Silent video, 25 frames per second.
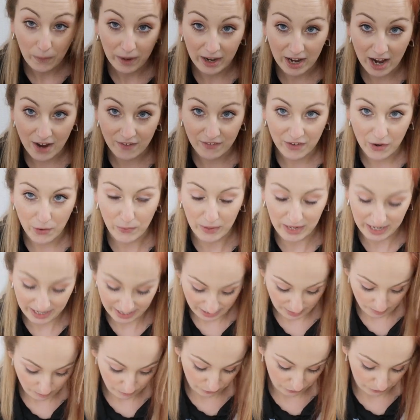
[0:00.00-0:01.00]
we are only in
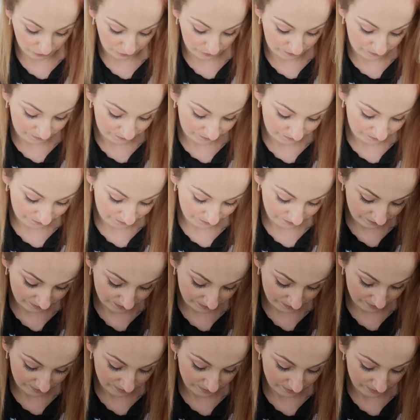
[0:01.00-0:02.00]
April.
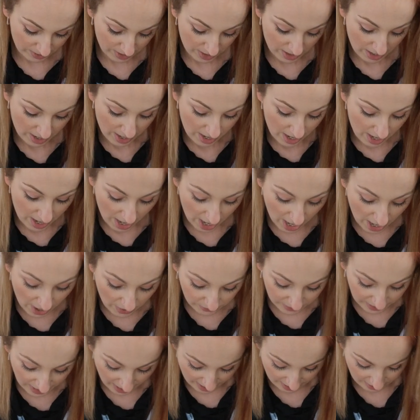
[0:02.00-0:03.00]

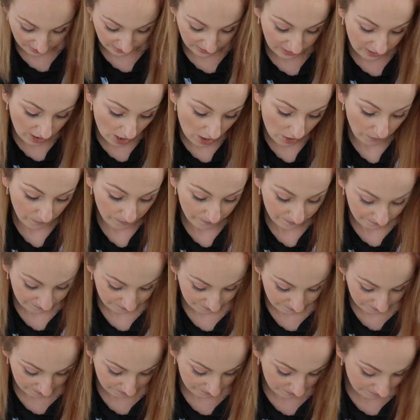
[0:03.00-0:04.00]
Okay, so
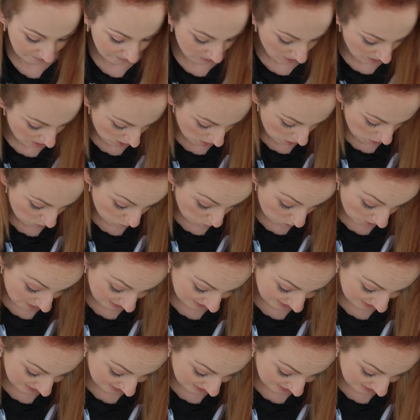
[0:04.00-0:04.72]
what